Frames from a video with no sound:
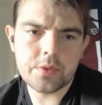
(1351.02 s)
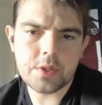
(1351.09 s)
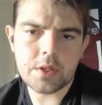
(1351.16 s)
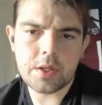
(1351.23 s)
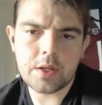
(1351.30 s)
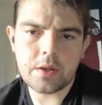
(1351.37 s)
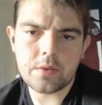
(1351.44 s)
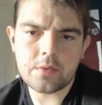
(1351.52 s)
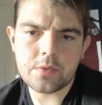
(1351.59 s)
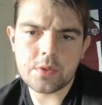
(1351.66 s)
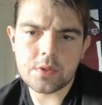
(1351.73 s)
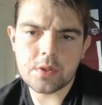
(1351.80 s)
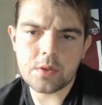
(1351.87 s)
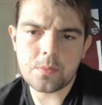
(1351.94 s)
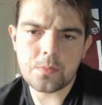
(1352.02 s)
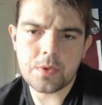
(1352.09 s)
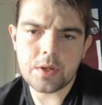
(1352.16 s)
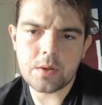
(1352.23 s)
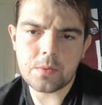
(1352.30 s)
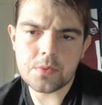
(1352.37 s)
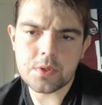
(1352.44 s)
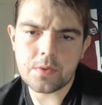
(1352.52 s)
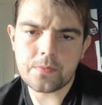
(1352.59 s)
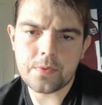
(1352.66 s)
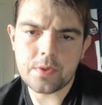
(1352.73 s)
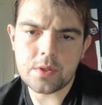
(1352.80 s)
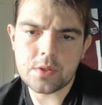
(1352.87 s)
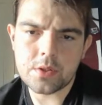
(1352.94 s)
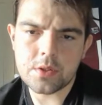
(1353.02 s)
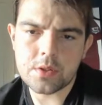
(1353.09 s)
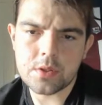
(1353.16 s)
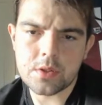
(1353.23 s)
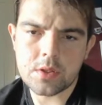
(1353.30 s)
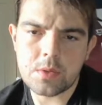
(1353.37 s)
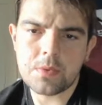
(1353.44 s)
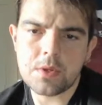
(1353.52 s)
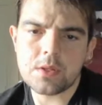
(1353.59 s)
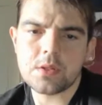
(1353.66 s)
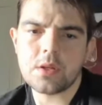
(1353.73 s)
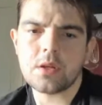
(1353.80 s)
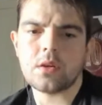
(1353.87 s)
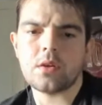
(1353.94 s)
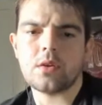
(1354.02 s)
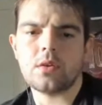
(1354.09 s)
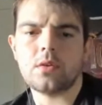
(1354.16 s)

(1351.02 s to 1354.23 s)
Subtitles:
So yeah, I'm just gonna bring up something. Just give me a sec.